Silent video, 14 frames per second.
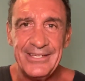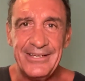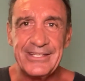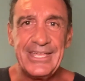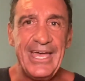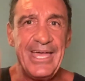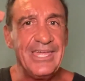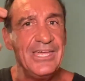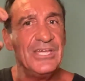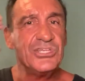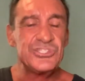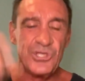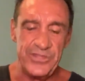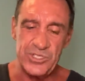Okay?
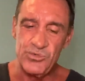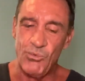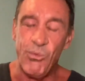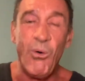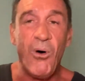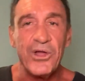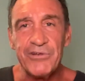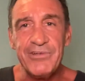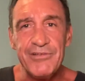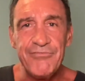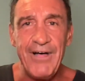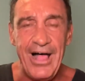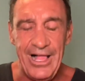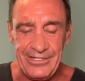So there's water
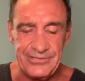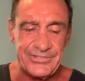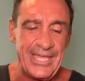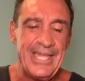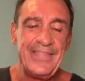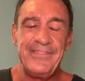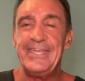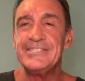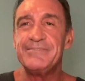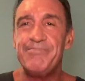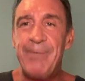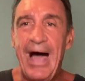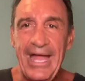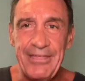involved. There's
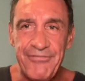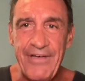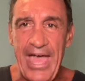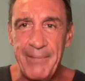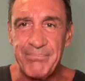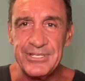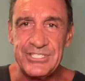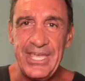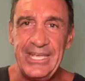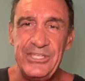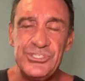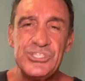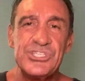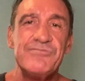body fat
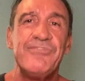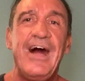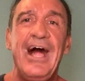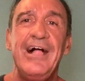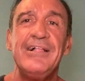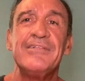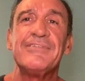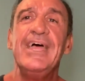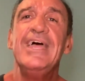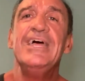percentages involved.